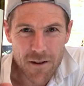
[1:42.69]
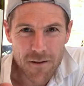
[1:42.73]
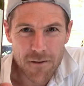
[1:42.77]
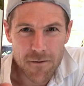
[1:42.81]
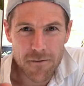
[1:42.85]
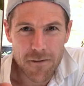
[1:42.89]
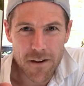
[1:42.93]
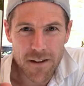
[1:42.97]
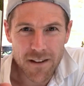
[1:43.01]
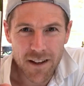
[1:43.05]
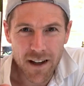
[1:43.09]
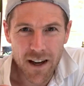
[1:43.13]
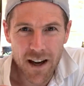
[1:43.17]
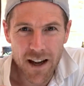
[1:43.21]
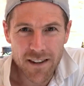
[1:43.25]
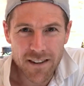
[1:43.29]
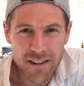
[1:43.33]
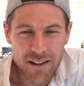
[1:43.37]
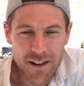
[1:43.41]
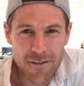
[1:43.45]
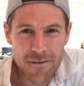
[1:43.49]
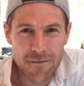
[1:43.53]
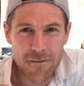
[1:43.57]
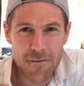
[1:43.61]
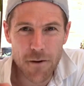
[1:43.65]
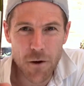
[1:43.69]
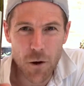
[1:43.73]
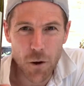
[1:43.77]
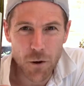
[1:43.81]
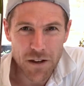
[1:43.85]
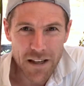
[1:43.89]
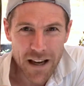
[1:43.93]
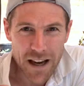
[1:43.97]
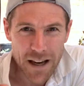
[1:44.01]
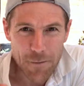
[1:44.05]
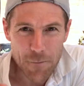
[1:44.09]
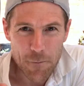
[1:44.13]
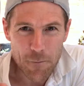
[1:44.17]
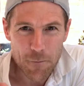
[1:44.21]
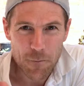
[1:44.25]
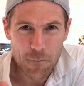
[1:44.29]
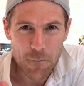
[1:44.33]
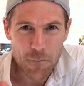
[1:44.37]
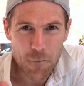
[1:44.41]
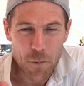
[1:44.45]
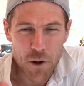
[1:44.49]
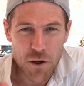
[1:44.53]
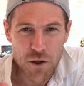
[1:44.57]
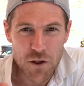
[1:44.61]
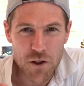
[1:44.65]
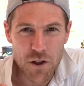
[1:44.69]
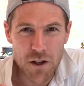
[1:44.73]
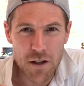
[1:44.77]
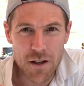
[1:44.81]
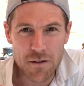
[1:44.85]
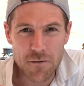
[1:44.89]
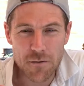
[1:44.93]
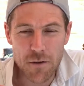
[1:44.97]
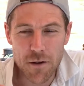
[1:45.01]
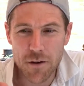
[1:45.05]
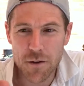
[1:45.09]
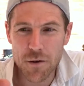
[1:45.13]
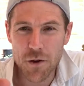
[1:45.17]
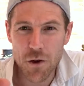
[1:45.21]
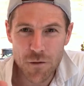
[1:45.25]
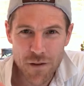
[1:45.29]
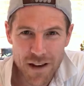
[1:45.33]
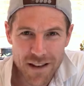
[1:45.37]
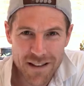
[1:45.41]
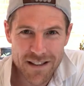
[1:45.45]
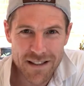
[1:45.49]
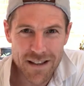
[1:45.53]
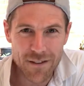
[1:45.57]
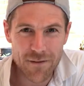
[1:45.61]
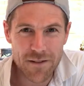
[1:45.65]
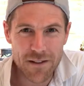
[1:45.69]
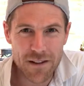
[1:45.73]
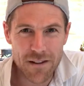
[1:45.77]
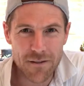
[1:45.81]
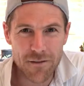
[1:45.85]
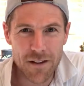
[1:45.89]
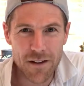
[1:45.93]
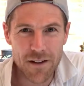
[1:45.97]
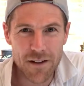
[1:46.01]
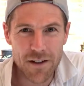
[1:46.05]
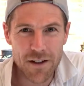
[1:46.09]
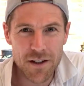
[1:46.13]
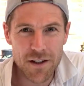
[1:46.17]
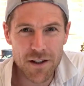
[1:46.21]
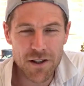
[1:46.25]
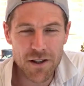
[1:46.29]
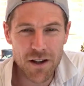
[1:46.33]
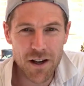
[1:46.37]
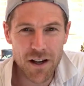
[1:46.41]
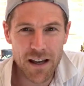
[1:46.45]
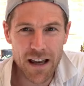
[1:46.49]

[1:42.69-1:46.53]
Vidgat Viognier, which is the 2017 vintage.